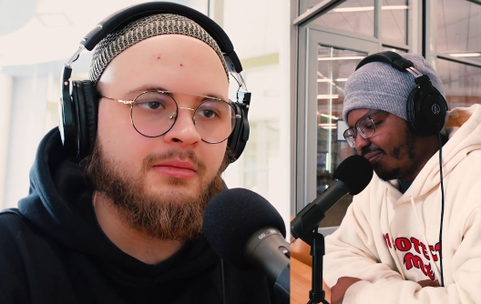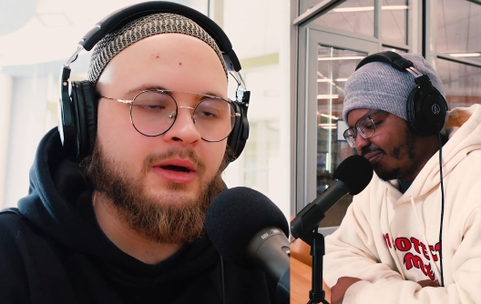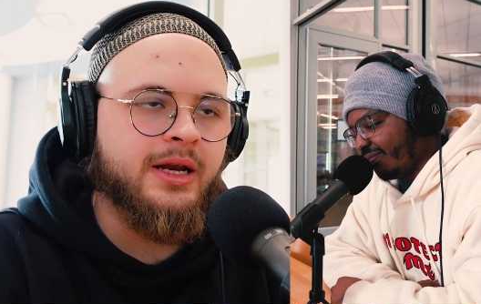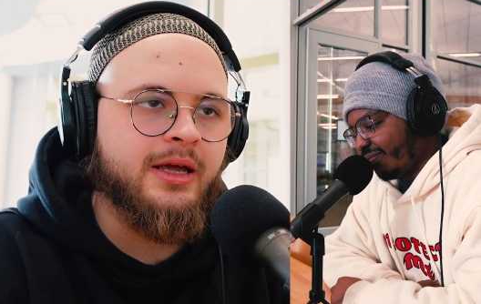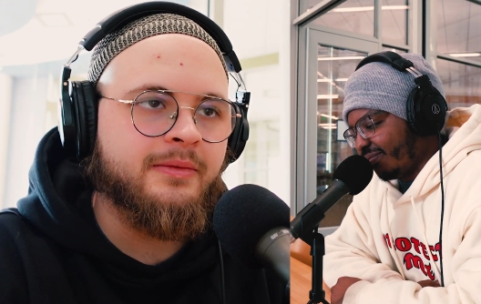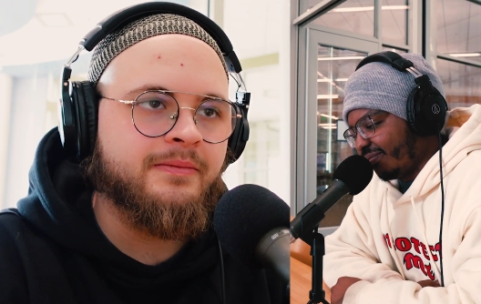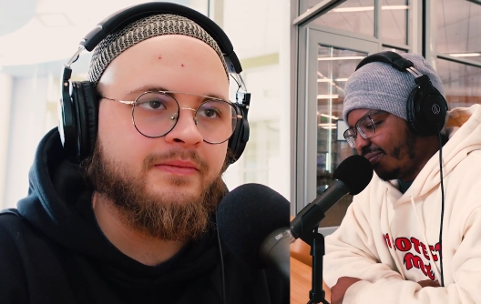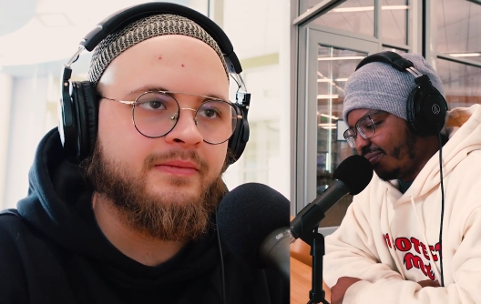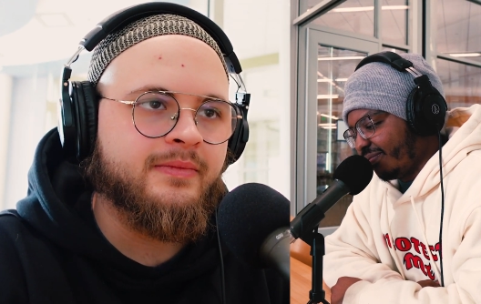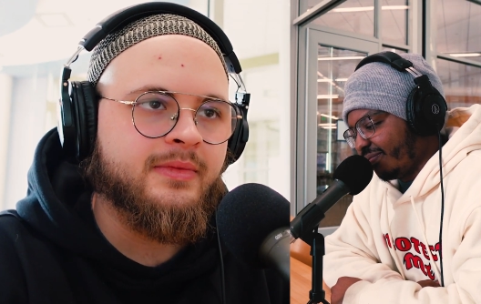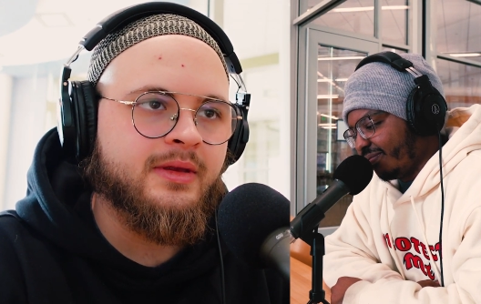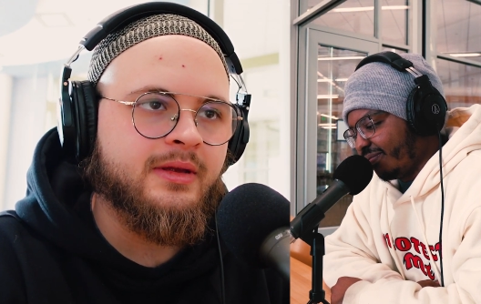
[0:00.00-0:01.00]
Speaker 1: Money
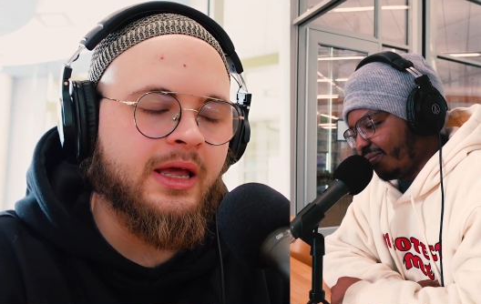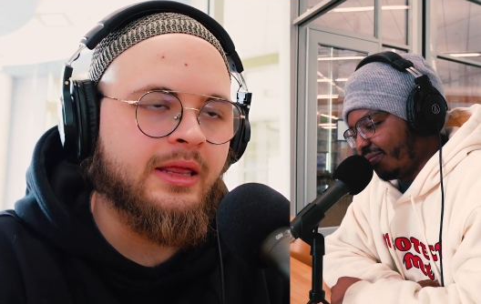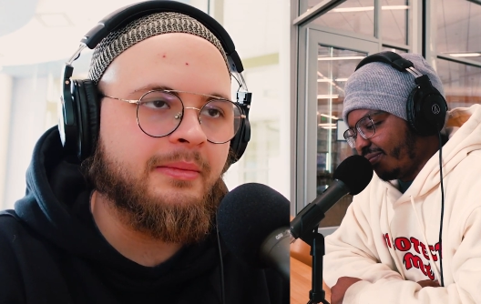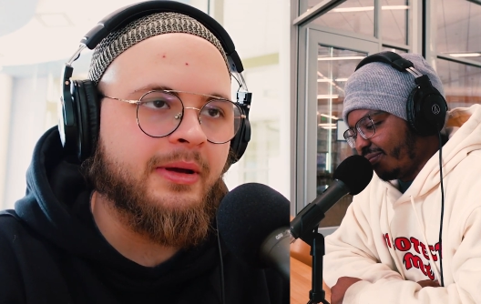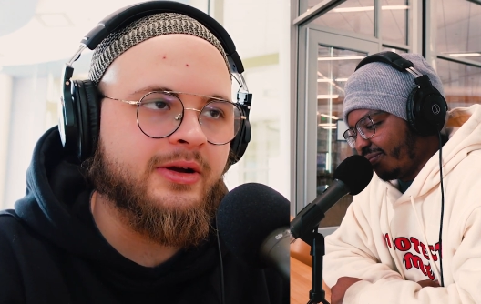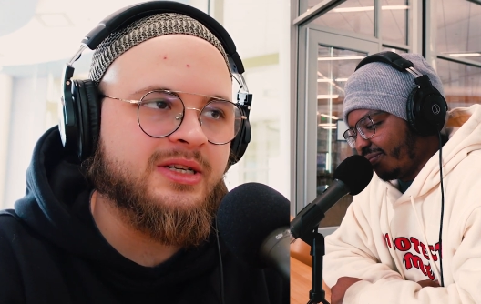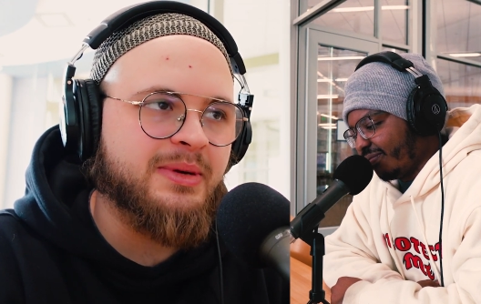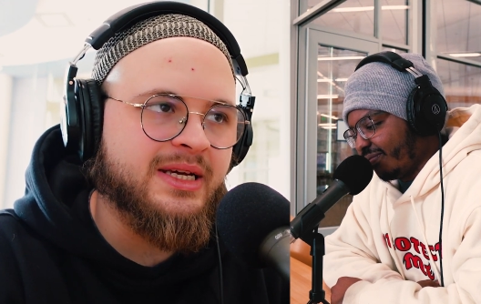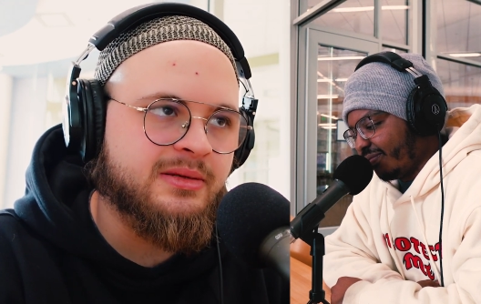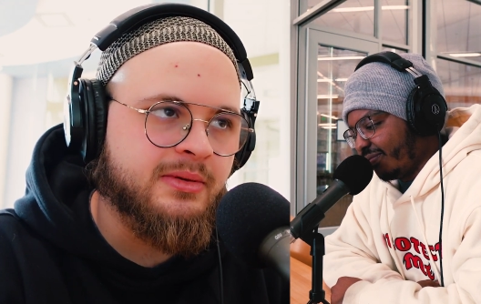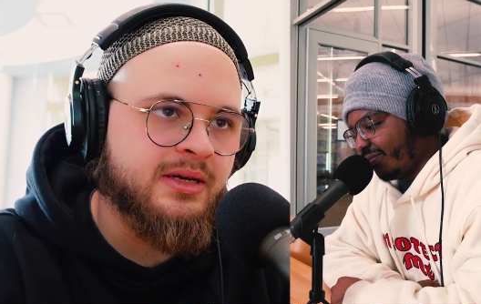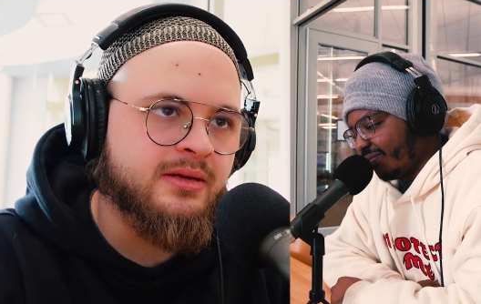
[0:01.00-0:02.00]
and the parents'
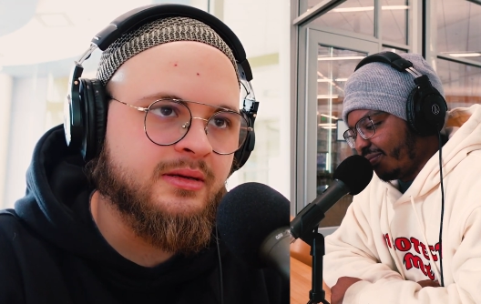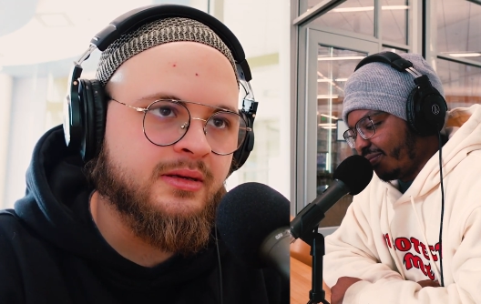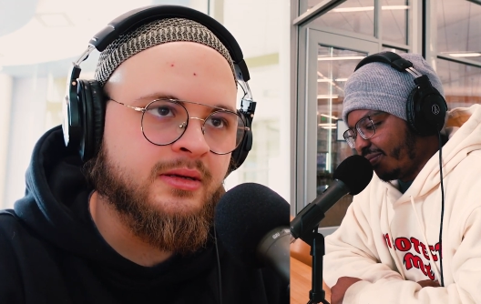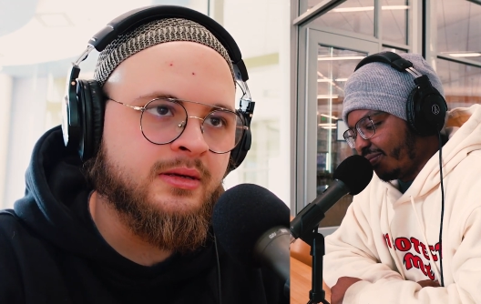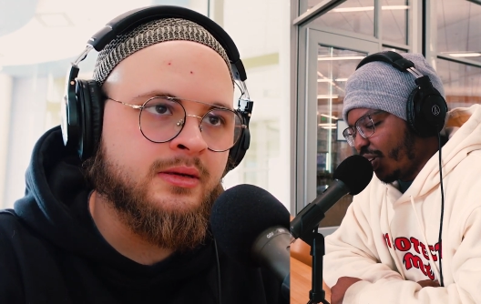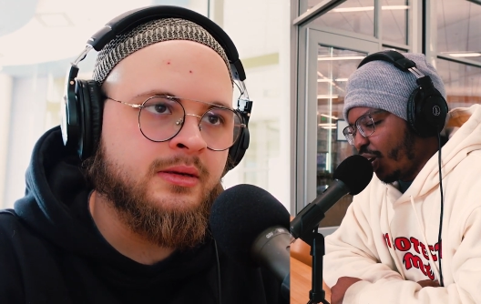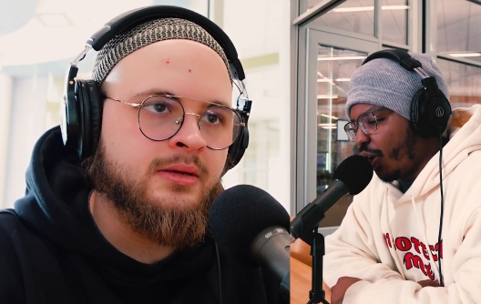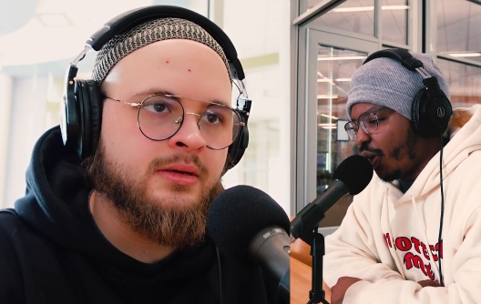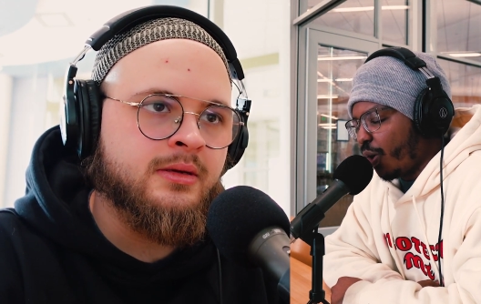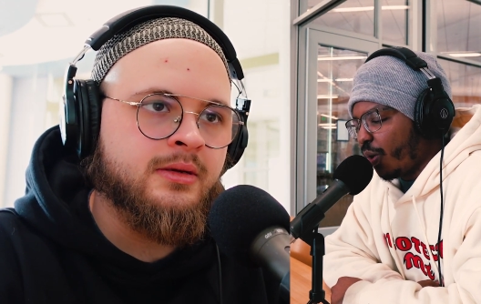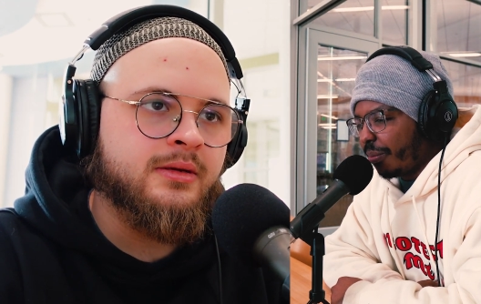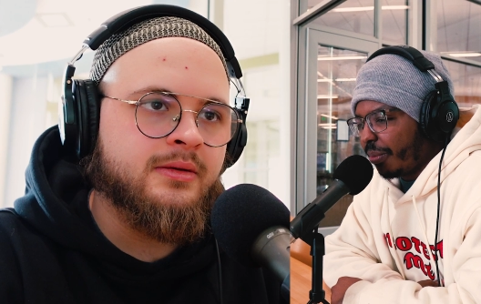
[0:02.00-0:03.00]
basement.
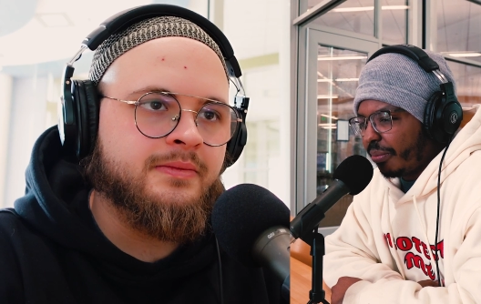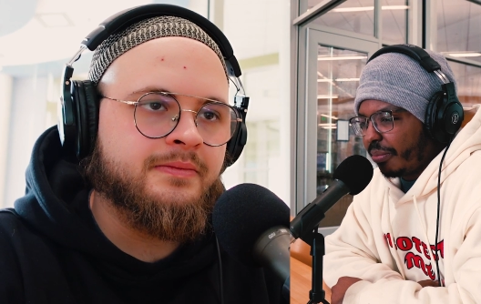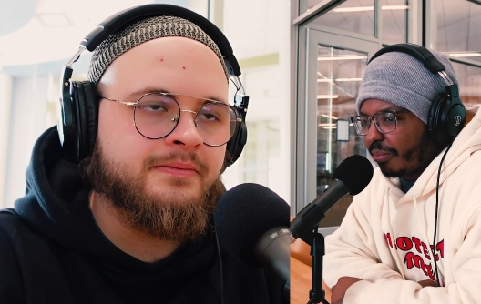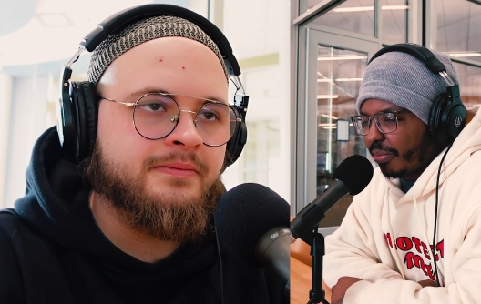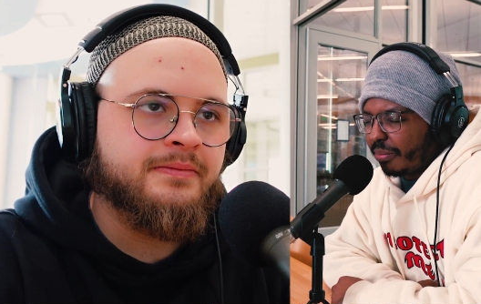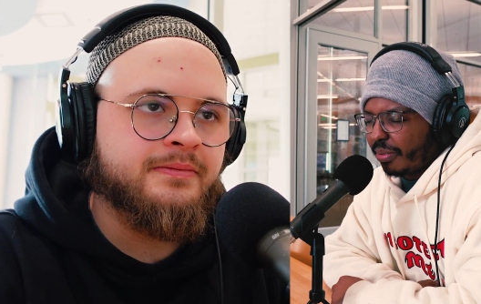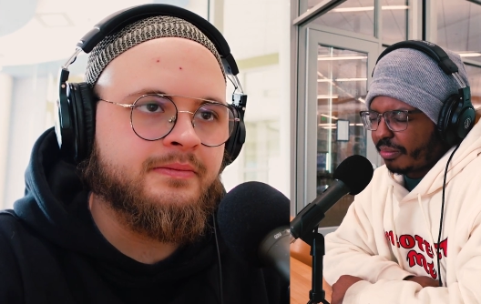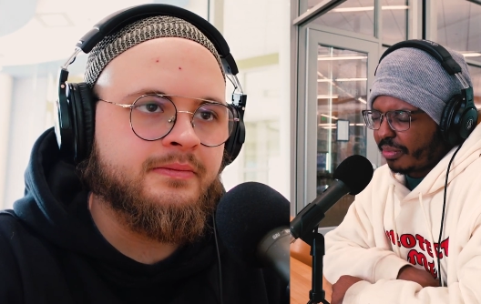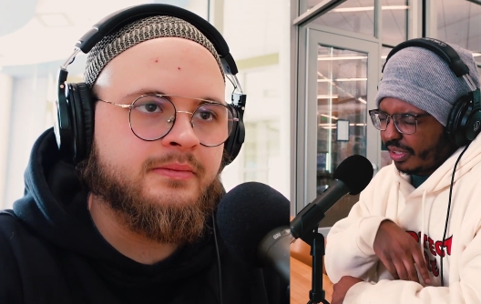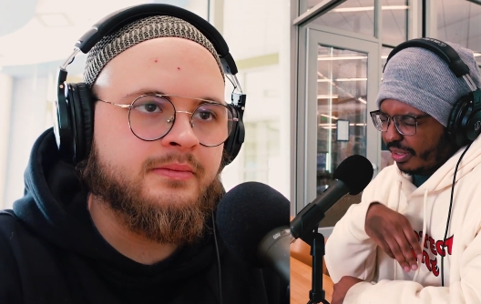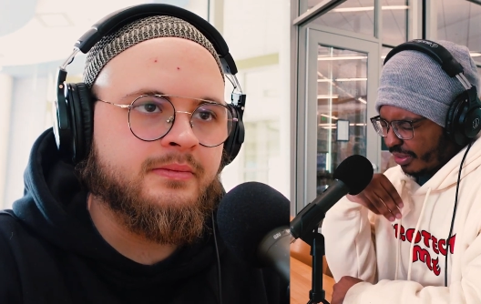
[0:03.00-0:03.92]
Speaker 2: Oh, it might it might be the money.